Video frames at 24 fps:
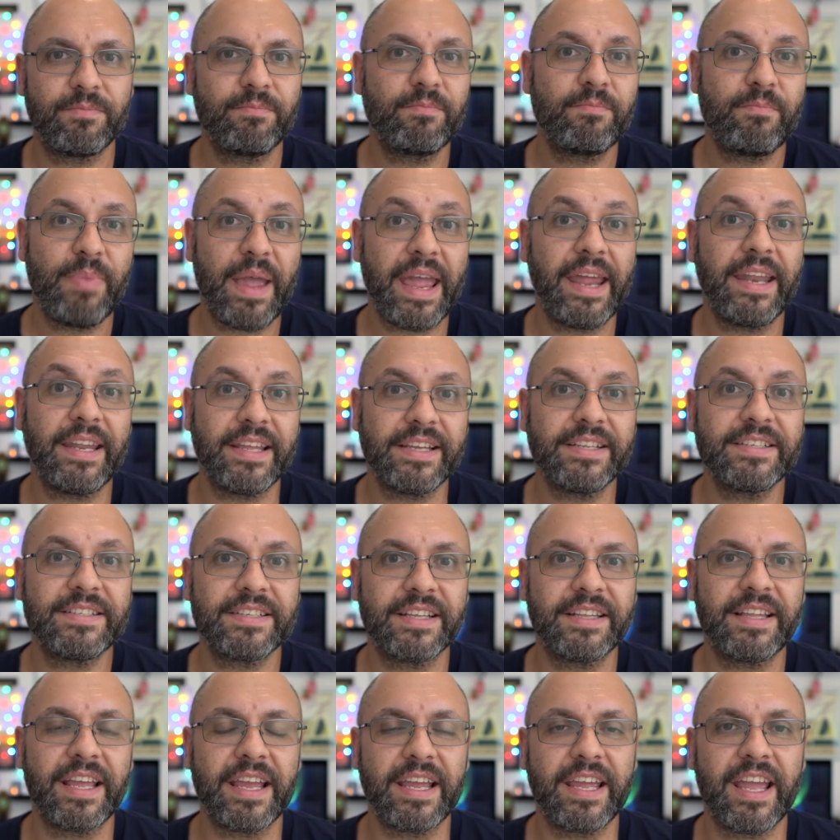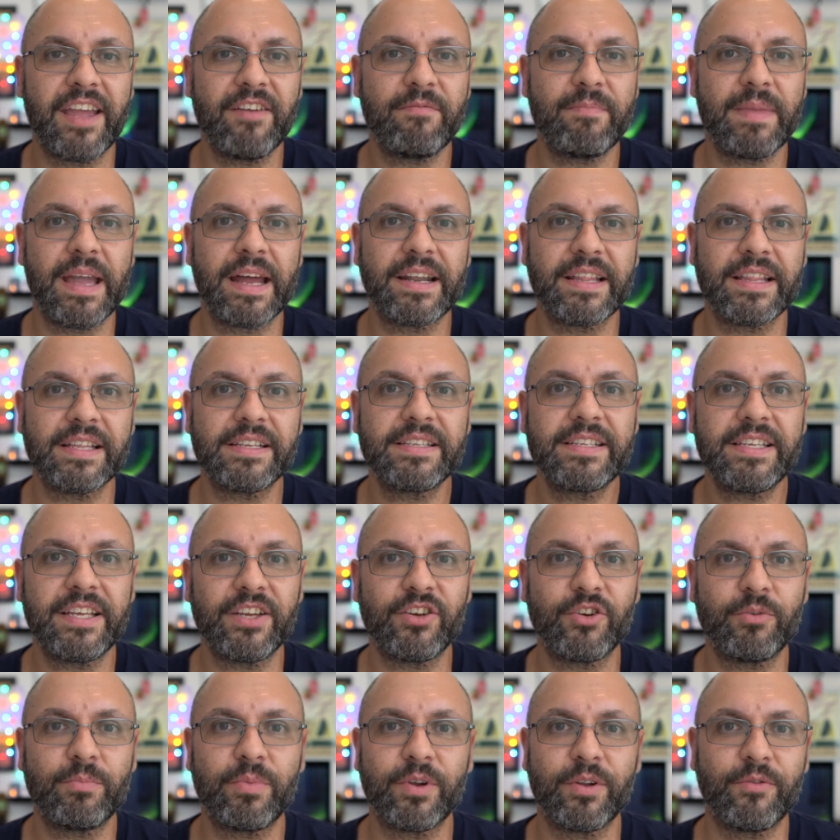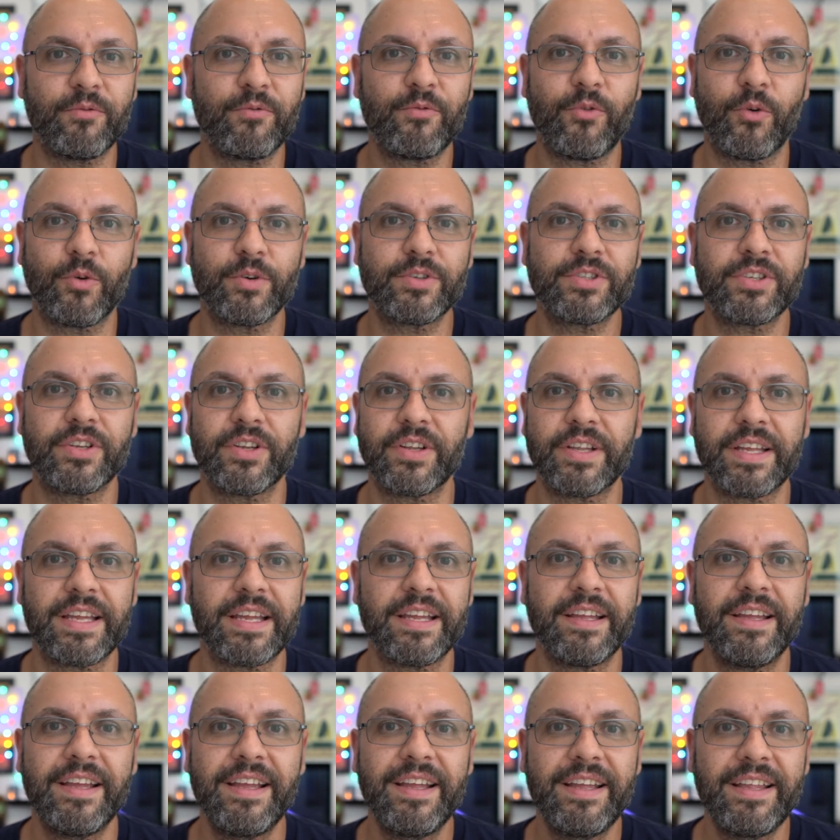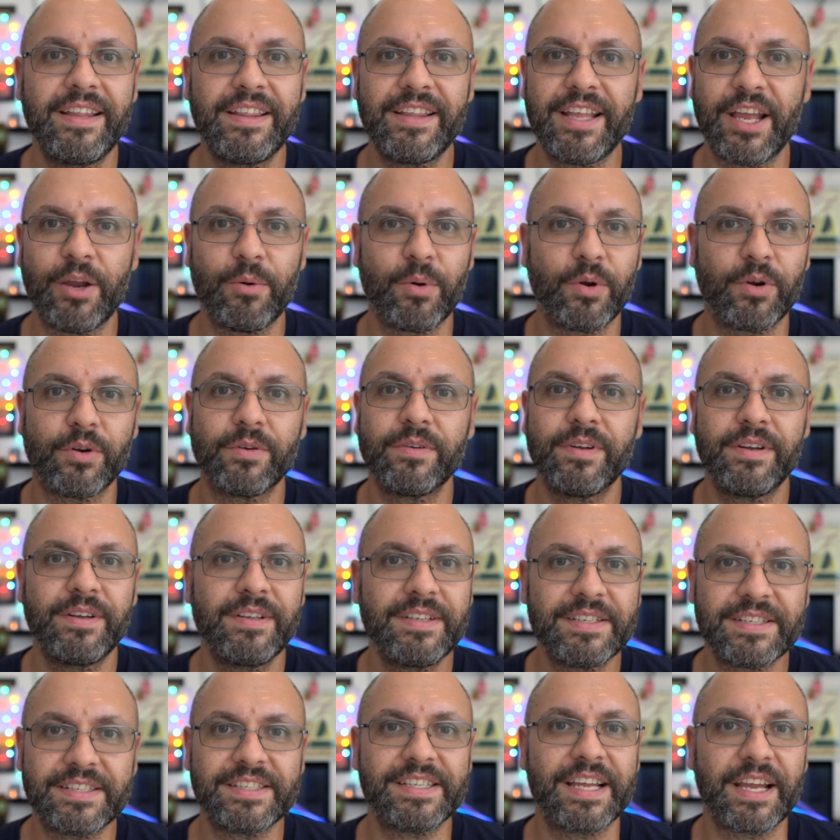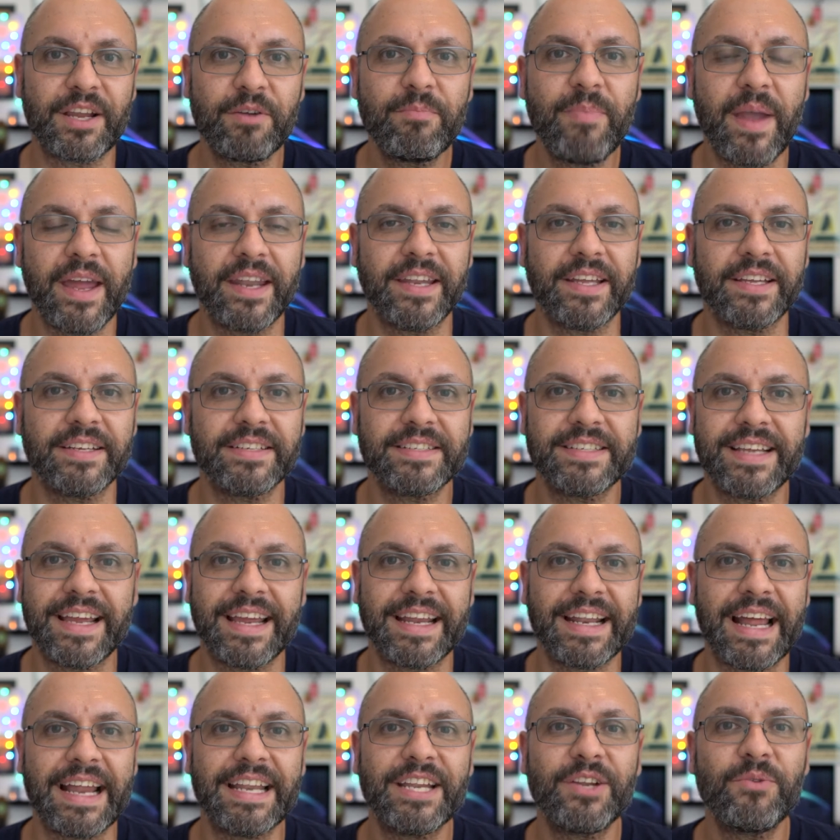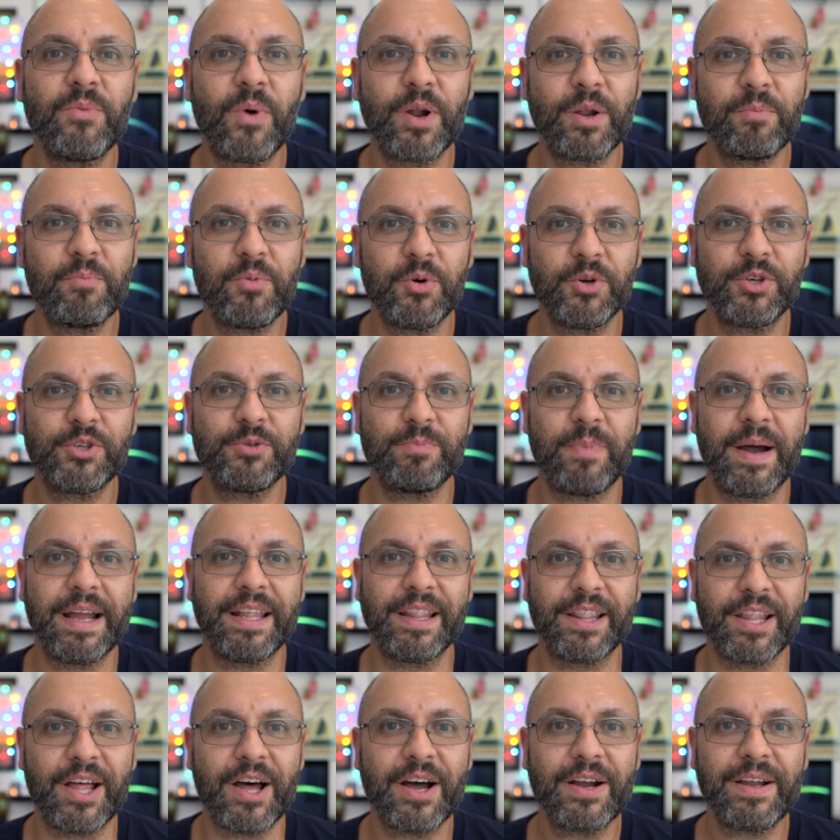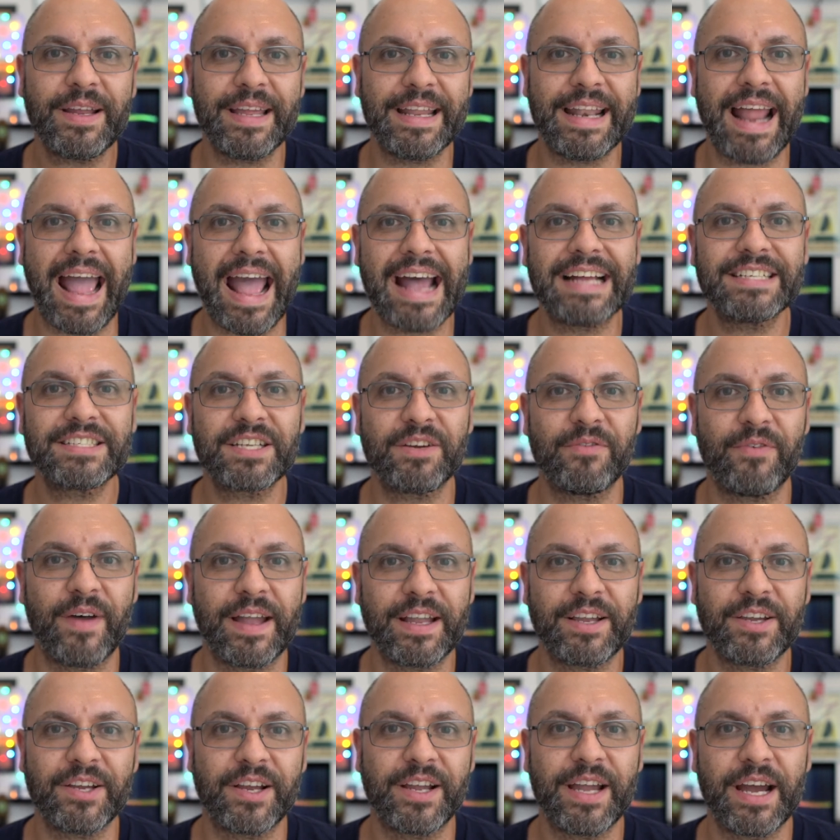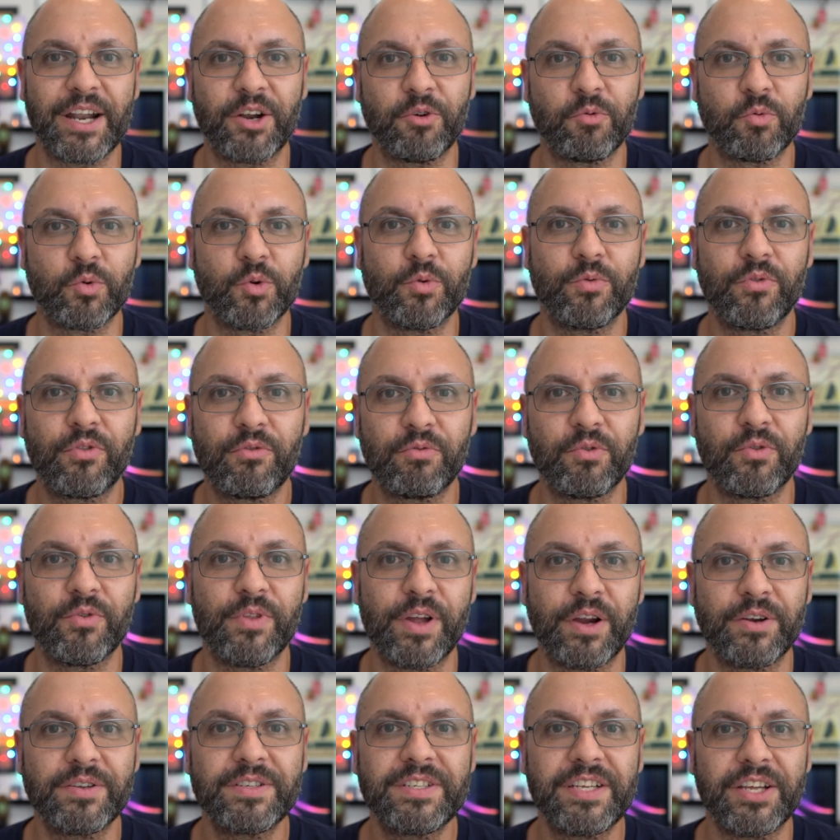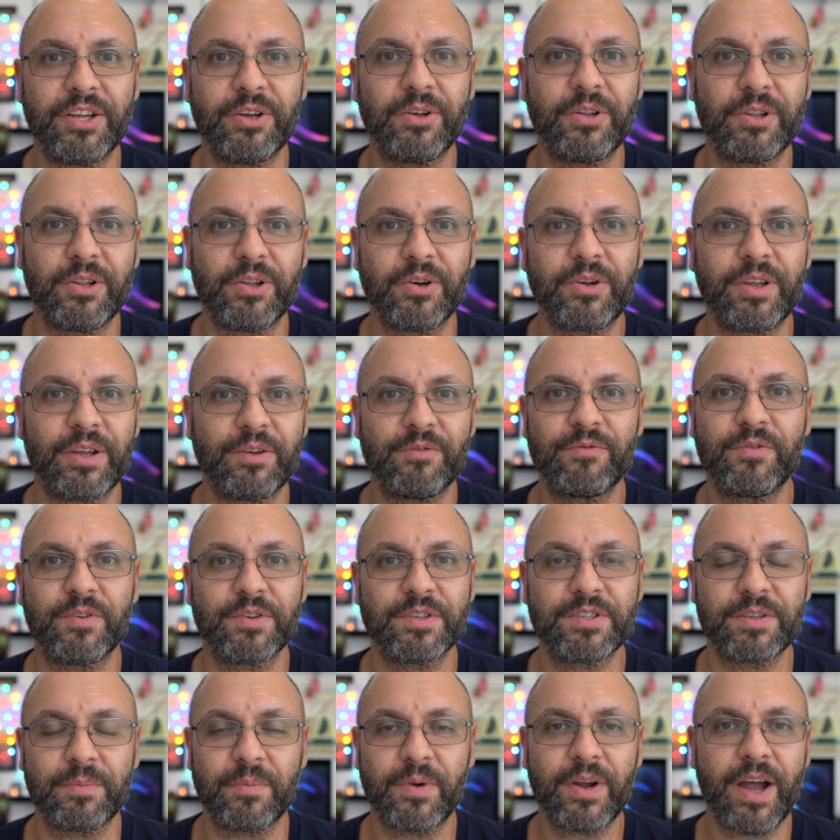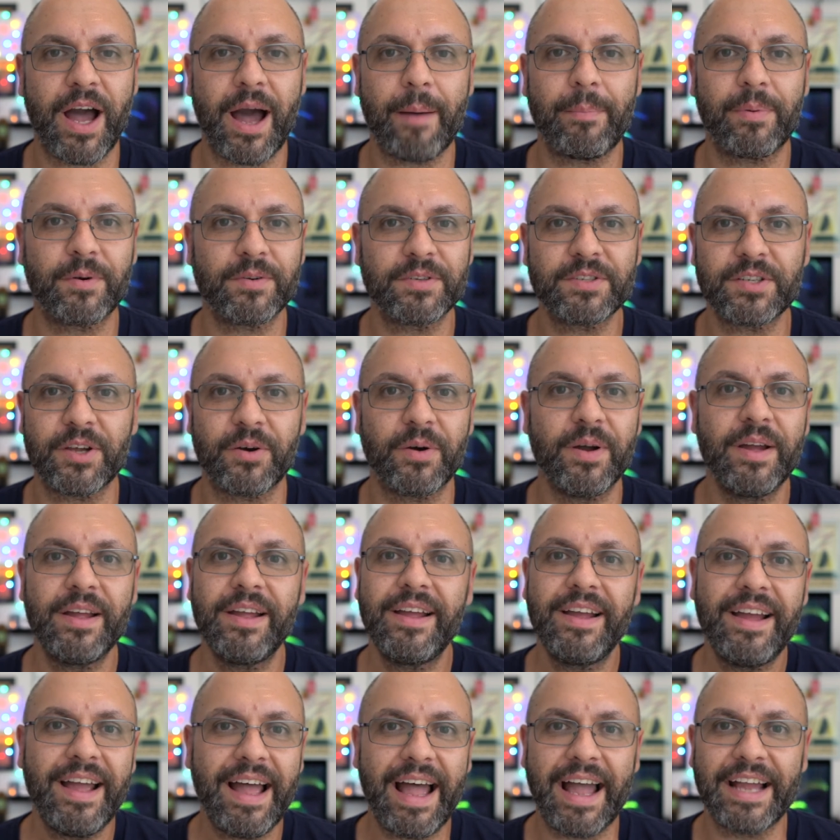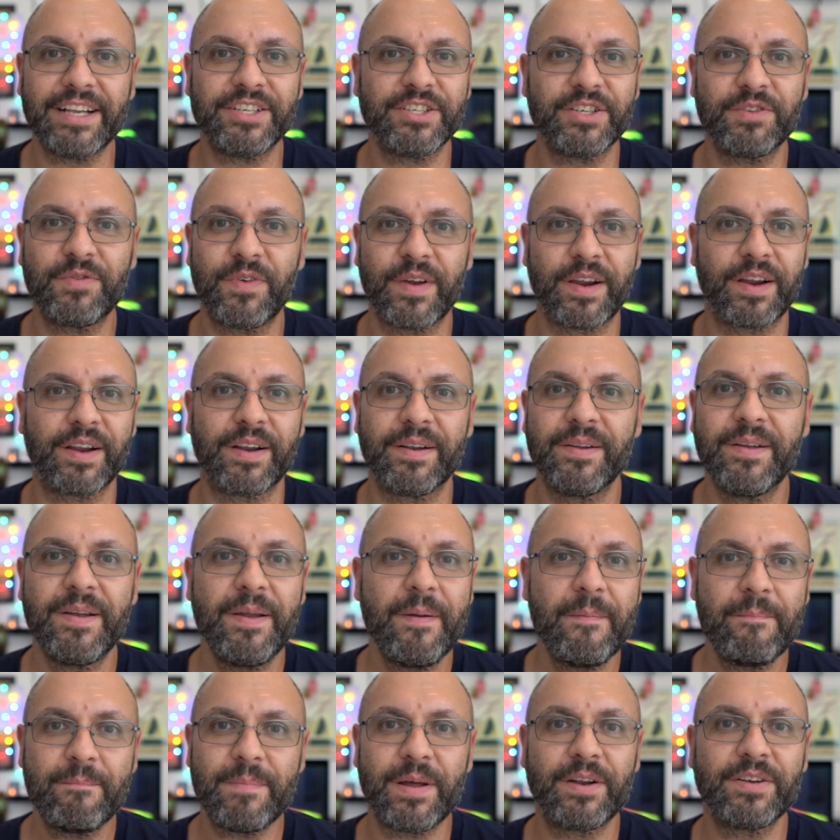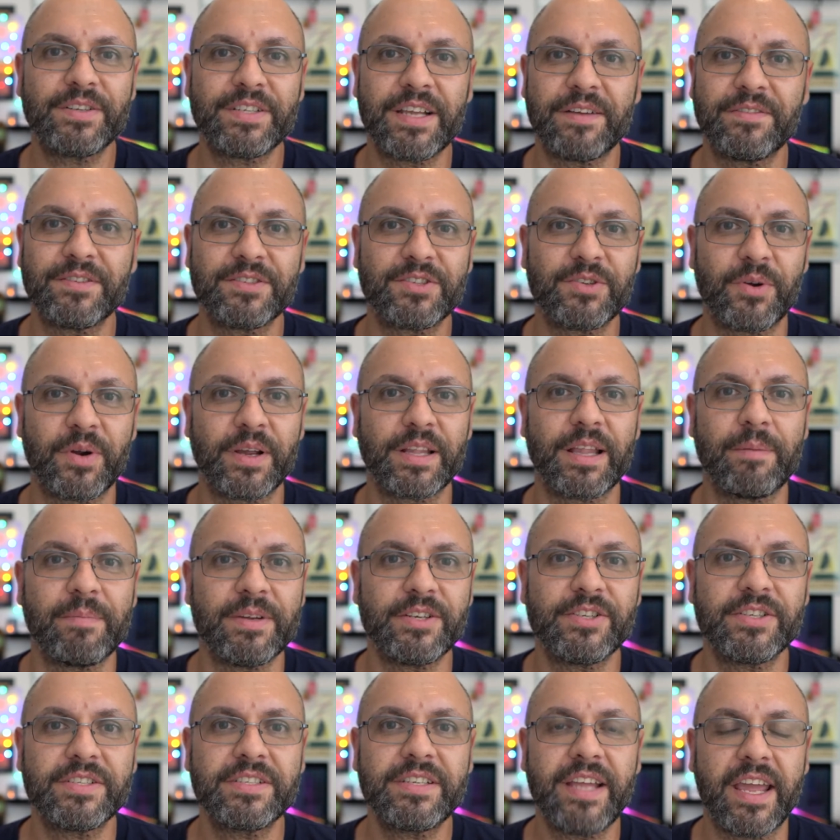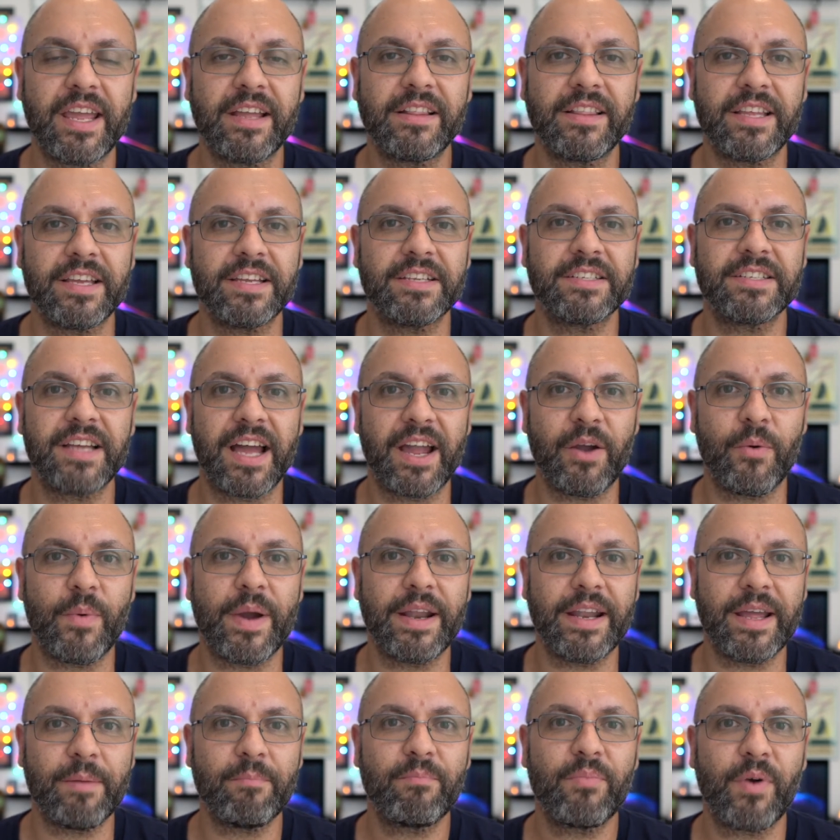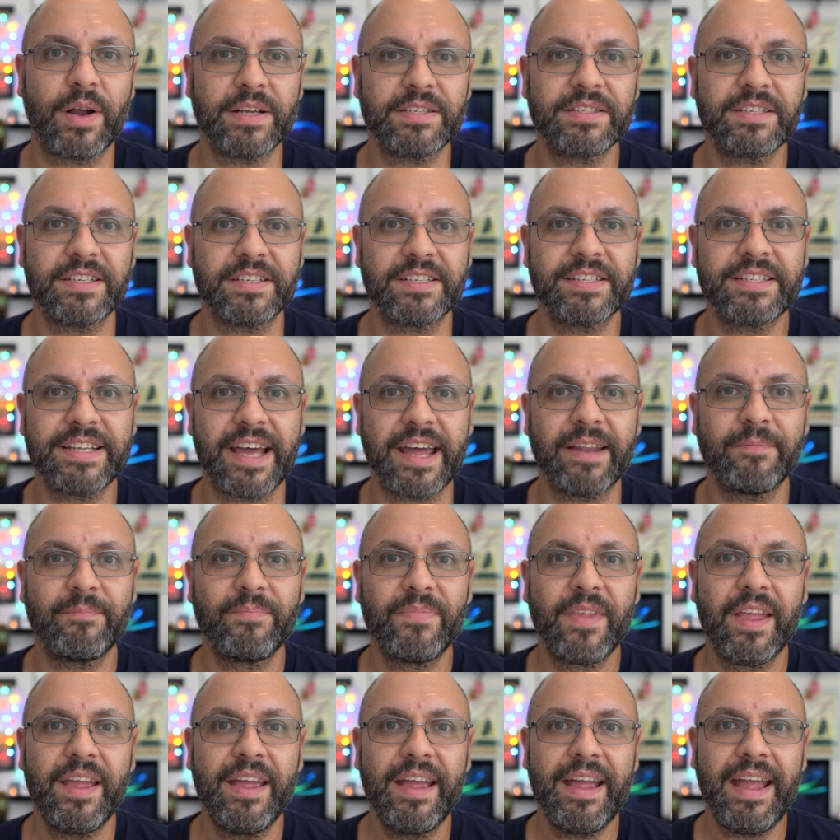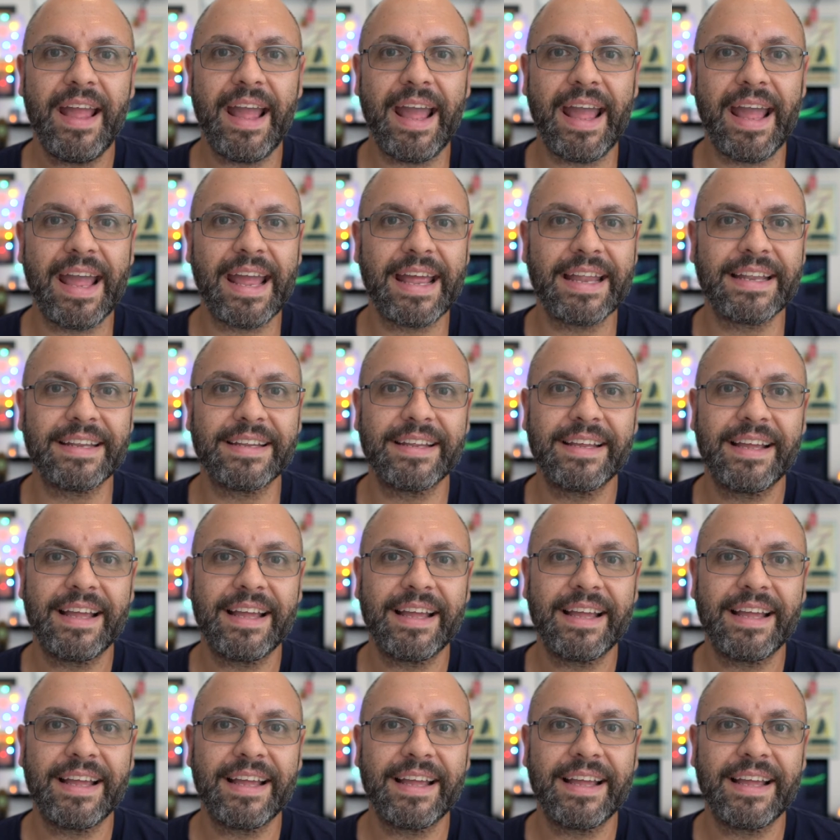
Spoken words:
pennies that they gave me out of the till, but unfortunately, they were zinc pennies, and I didn't want to push my luck and ask if I could kind of root through their till looking for some copper, so I just figured better safe than sorry, let me just take these. I went and pressed a set, and